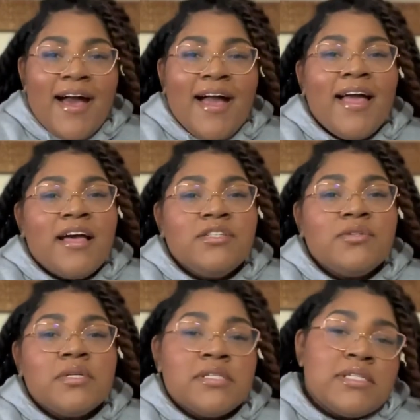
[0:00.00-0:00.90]
As you
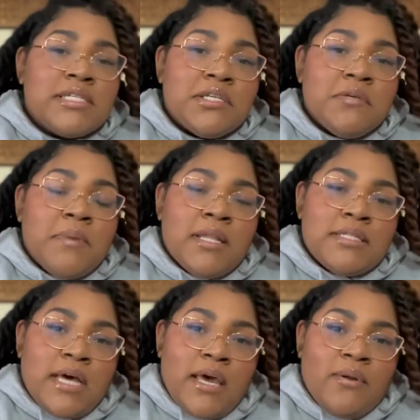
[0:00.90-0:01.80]
can see by the
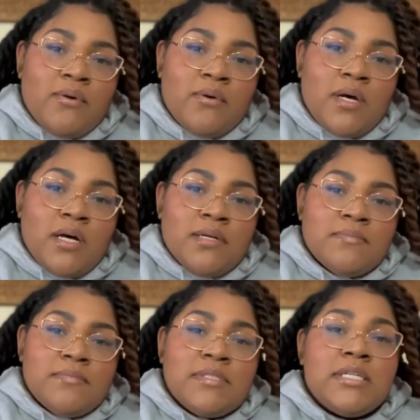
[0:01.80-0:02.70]
title,
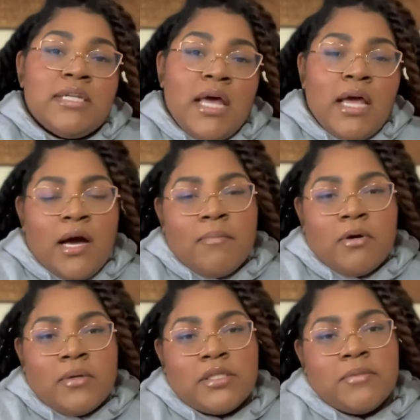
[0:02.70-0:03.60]
today I'm
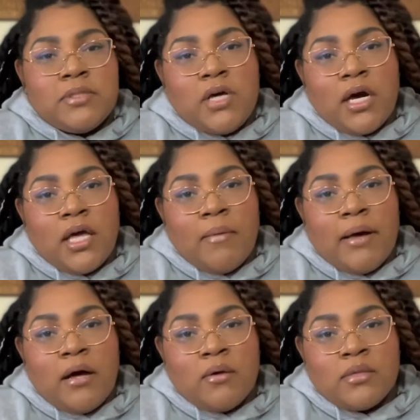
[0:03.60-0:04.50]
going to be talking
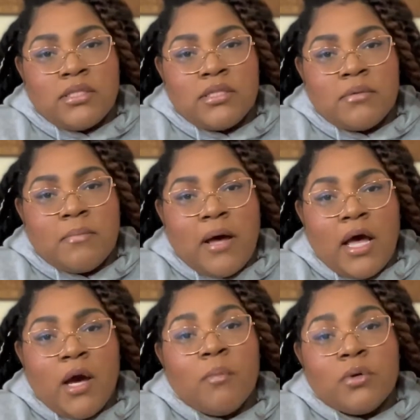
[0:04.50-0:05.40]
about my
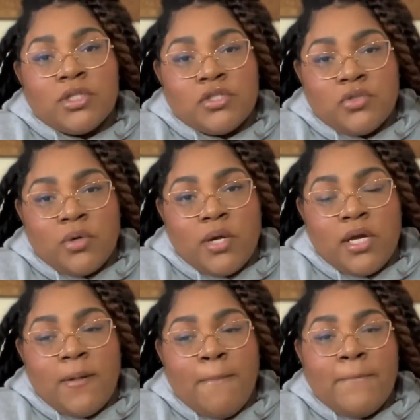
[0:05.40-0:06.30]
abortion
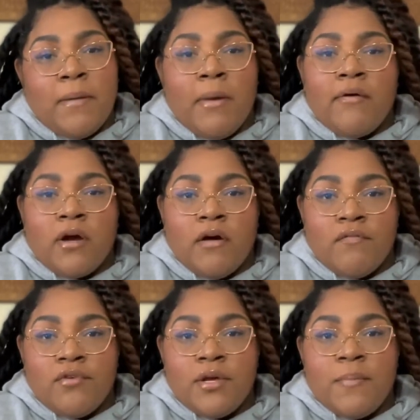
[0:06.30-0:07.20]
story and my
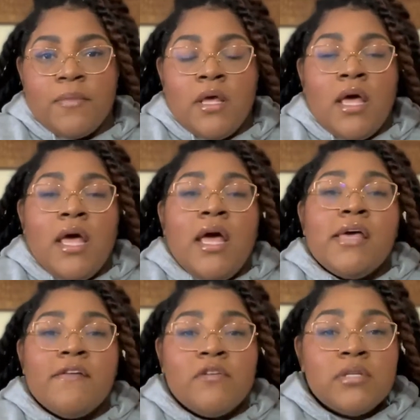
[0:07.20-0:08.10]
recovery.
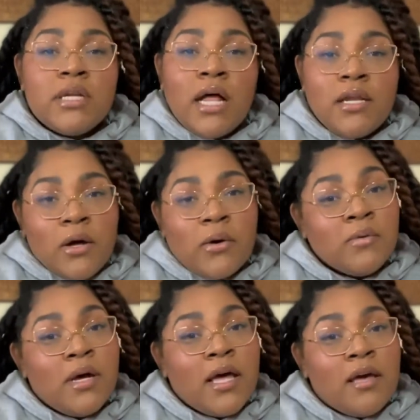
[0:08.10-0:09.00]
If you did not
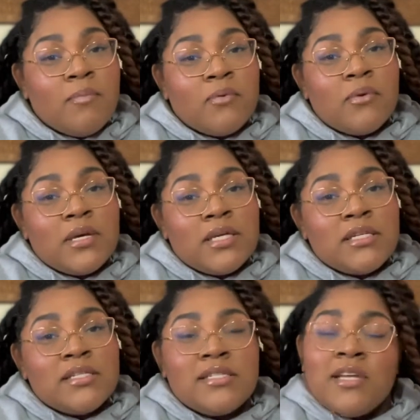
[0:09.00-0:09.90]
know, April
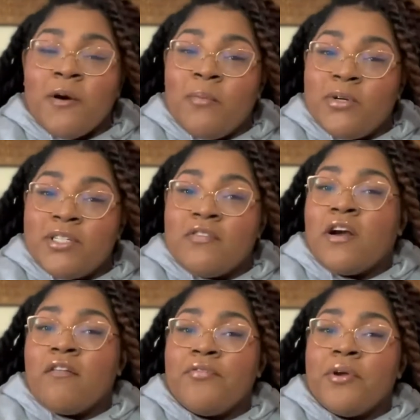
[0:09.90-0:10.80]
is Abortion
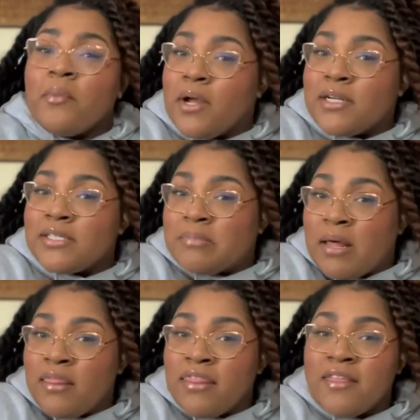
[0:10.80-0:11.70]
Recovery Awareness
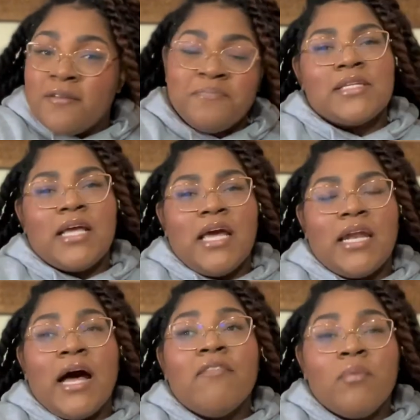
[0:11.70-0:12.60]
Month. And
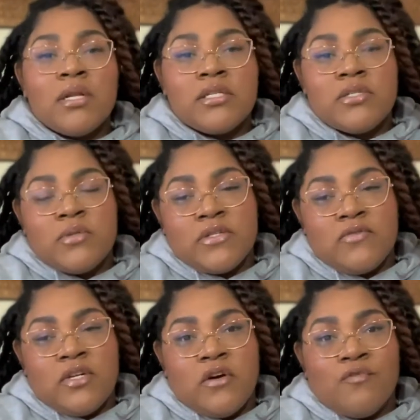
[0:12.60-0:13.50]
I've wanted to do this
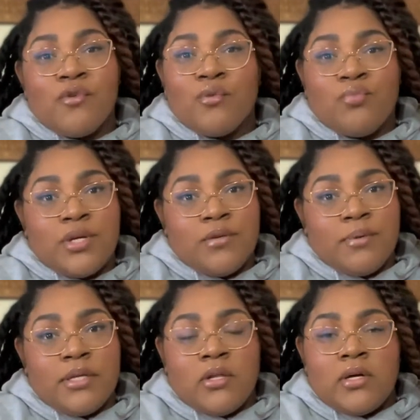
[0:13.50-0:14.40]
video for a really,
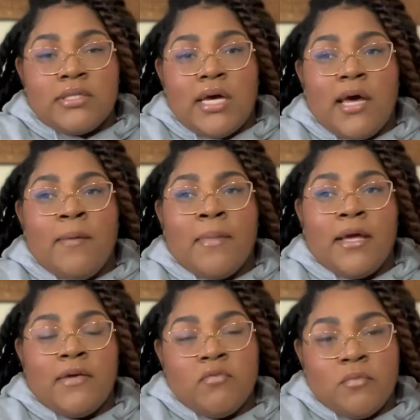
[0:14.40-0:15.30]
really long time. Like
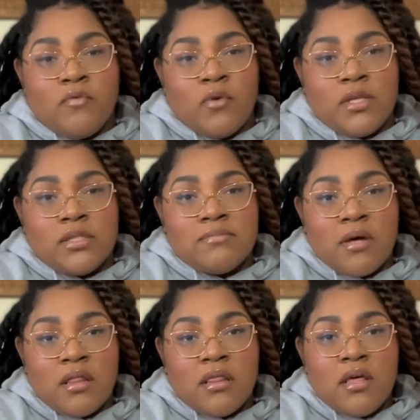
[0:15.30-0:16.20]
even before this
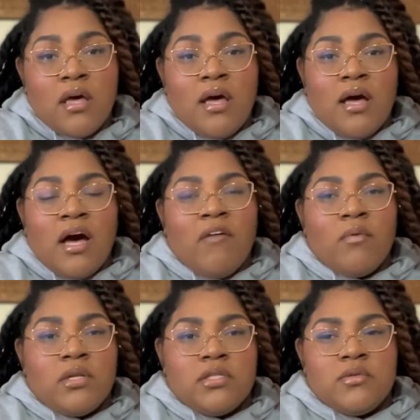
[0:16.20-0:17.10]
month, I
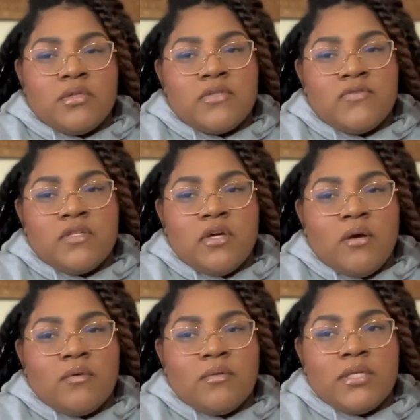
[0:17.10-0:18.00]
wanted to do this
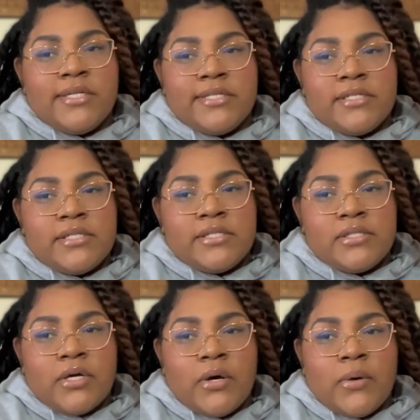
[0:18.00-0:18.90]
video years and years
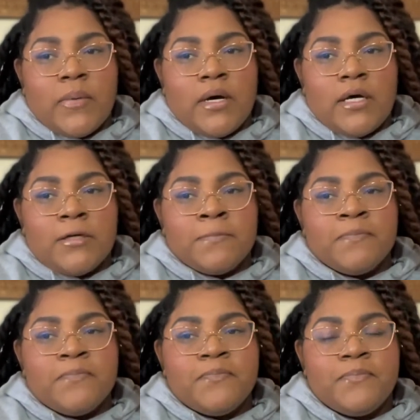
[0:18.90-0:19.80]
ago.
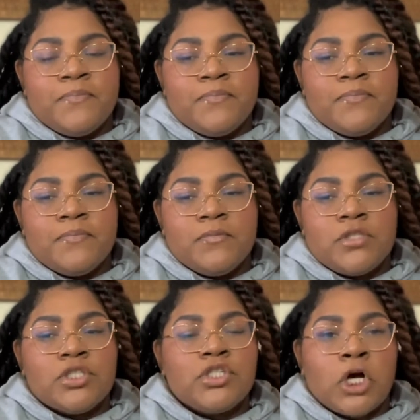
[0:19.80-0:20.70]

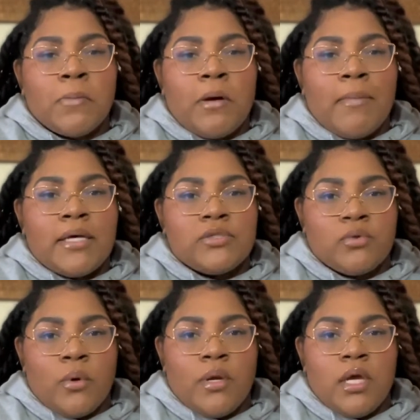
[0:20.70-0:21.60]
Just to talk about my
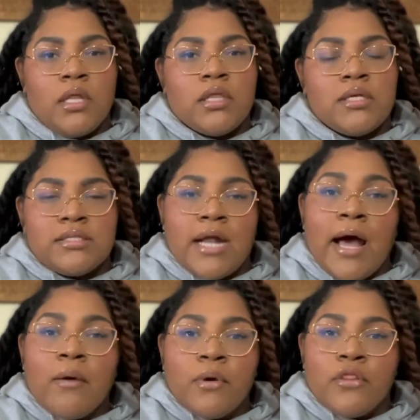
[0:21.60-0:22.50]
story and the things that
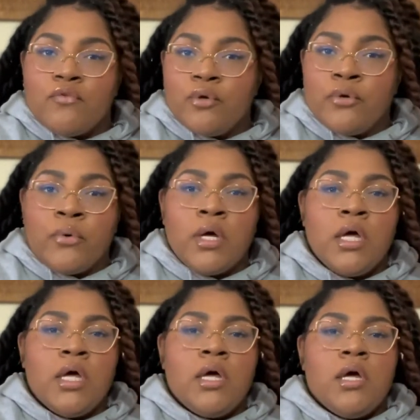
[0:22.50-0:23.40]
I went through
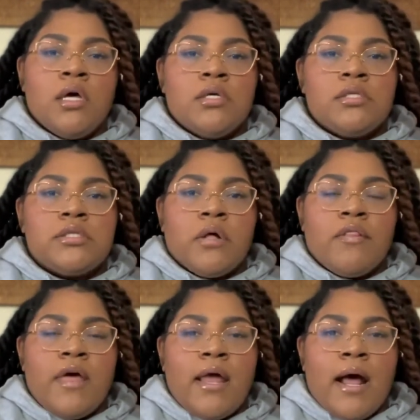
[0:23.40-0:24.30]
so
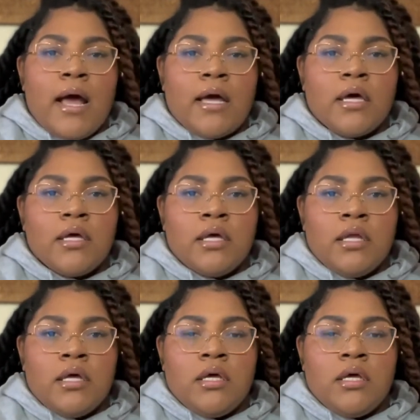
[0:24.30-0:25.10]
that I could